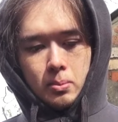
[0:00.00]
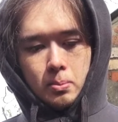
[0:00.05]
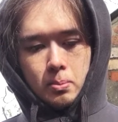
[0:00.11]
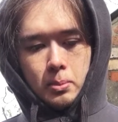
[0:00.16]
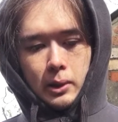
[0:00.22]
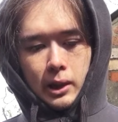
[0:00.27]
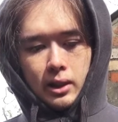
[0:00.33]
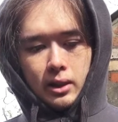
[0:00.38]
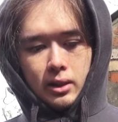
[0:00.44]

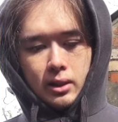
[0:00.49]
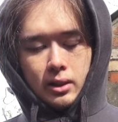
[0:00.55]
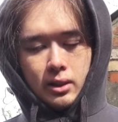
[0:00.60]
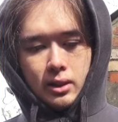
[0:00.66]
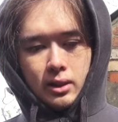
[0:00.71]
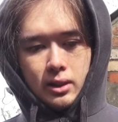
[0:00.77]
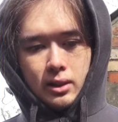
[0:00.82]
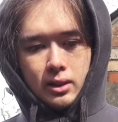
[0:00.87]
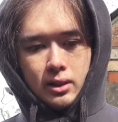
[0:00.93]
but
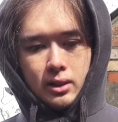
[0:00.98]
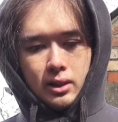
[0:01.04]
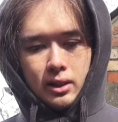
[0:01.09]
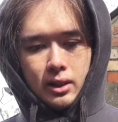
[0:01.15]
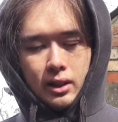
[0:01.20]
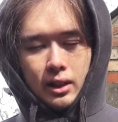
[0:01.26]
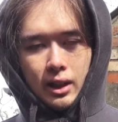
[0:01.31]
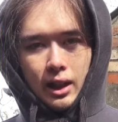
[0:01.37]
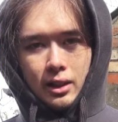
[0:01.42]

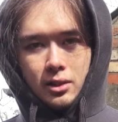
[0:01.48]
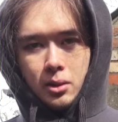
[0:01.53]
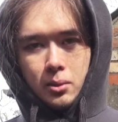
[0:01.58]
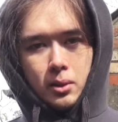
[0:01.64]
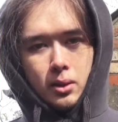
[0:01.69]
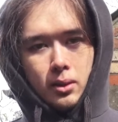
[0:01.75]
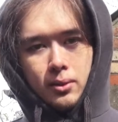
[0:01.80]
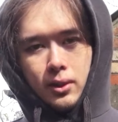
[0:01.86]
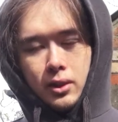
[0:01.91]
I don't
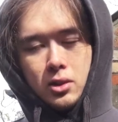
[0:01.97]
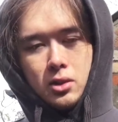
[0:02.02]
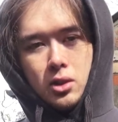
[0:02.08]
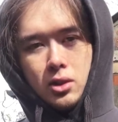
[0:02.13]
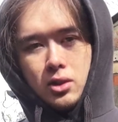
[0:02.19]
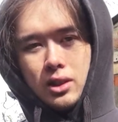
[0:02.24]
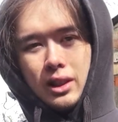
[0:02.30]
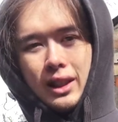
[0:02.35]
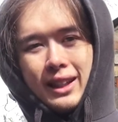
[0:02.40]
know if it's
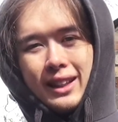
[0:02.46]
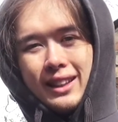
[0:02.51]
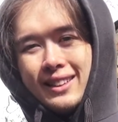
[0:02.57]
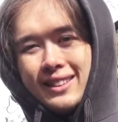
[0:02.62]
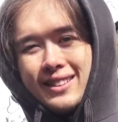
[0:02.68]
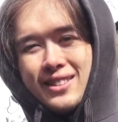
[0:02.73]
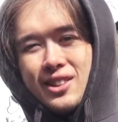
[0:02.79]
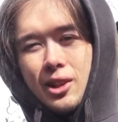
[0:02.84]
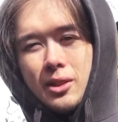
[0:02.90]
just
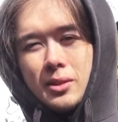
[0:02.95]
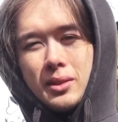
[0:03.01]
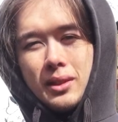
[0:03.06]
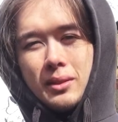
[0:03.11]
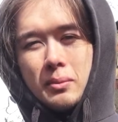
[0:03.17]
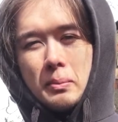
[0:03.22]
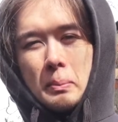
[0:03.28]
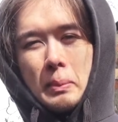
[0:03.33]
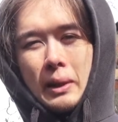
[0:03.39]

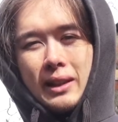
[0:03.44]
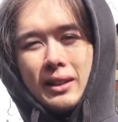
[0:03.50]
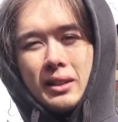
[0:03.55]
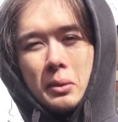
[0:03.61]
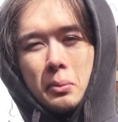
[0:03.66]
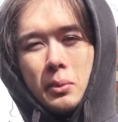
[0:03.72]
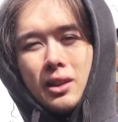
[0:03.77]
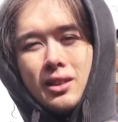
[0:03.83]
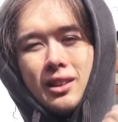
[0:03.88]
building
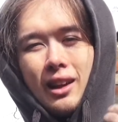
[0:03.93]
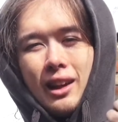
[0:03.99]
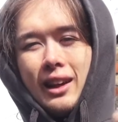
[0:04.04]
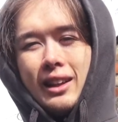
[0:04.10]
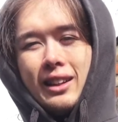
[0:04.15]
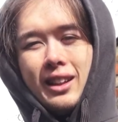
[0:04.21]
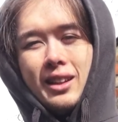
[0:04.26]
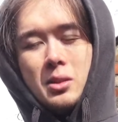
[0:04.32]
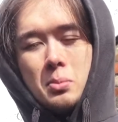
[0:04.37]
up the
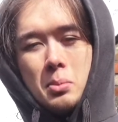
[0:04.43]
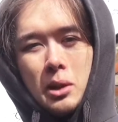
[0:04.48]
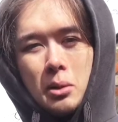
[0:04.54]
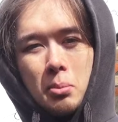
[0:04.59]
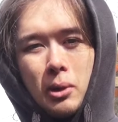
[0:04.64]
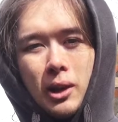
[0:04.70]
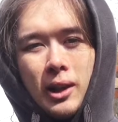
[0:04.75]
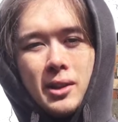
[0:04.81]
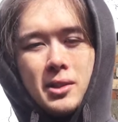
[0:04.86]
tiniest bit
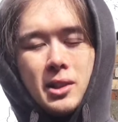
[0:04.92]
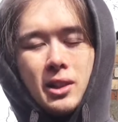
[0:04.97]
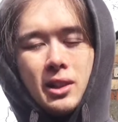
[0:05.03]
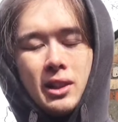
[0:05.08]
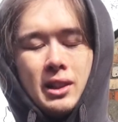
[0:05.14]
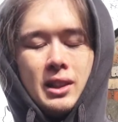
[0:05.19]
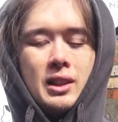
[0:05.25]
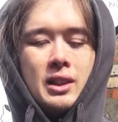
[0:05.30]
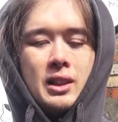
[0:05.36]
of pressure,
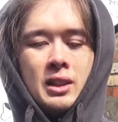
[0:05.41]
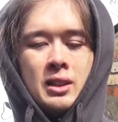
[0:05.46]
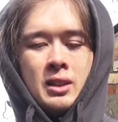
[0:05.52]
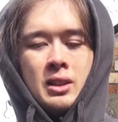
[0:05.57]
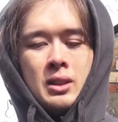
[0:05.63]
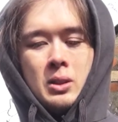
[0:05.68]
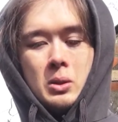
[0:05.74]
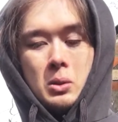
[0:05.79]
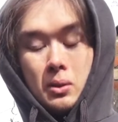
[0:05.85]

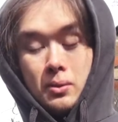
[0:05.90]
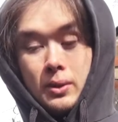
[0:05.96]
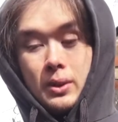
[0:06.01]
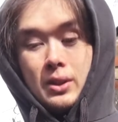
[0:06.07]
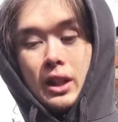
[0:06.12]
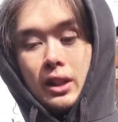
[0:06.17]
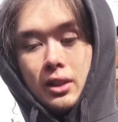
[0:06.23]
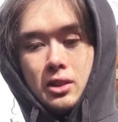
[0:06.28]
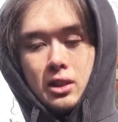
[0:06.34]
or if
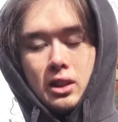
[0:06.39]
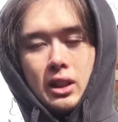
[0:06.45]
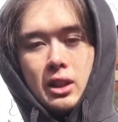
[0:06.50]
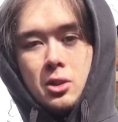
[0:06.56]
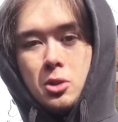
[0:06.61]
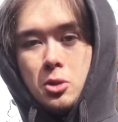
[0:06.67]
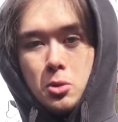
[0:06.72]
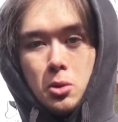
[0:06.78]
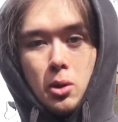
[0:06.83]
it's actually
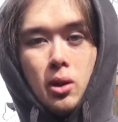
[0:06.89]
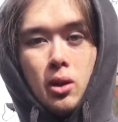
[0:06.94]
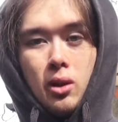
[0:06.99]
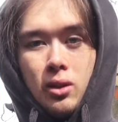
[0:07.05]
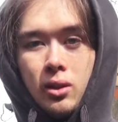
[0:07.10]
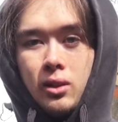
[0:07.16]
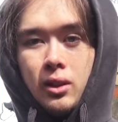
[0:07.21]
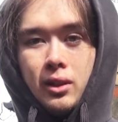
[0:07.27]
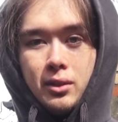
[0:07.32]

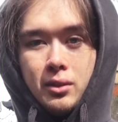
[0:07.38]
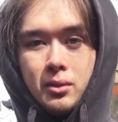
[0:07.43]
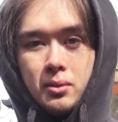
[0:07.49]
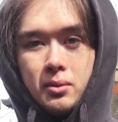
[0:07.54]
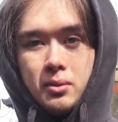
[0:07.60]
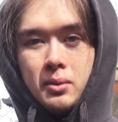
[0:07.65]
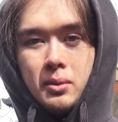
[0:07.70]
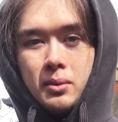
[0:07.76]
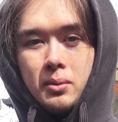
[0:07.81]
strong
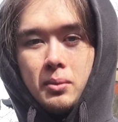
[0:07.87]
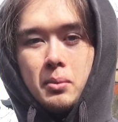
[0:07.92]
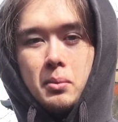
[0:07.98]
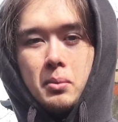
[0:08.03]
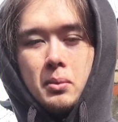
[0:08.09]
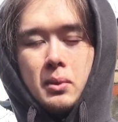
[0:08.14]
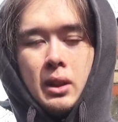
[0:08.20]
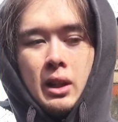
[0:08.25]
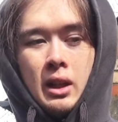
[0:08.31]

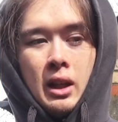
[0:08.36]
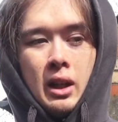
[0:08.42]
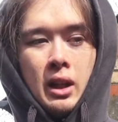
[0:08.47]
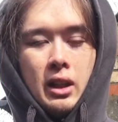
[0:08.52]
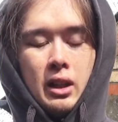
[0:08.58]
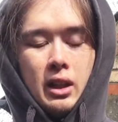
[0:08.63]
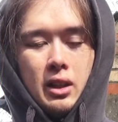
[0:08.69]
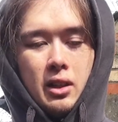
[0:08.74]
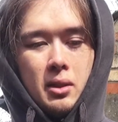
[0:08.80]

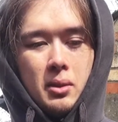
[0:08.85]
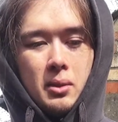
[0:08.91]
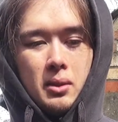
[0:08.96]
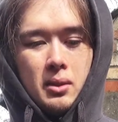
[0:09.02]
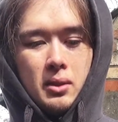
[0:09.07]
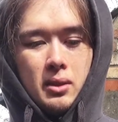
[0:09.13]
and, you know,